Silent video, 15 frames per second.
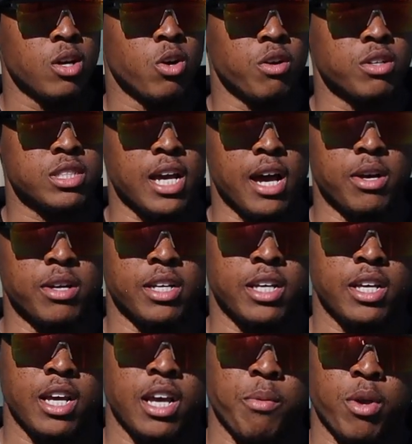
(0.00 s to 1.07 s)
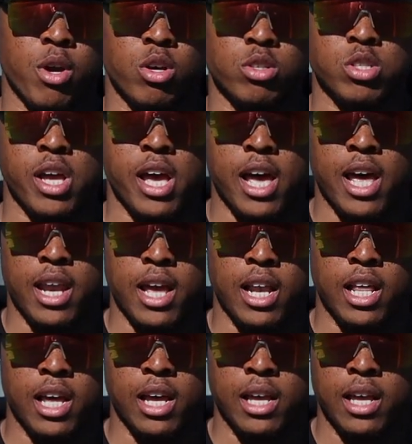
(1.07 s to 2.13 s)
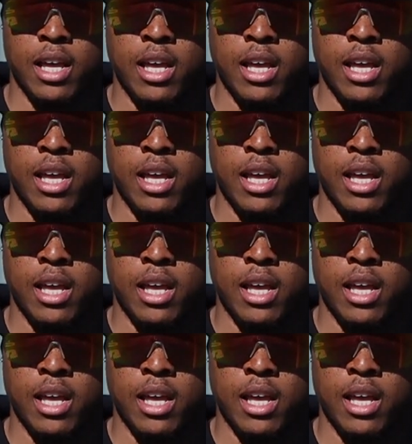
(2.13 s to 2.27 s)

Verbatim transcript: Orange County, and we also had LA.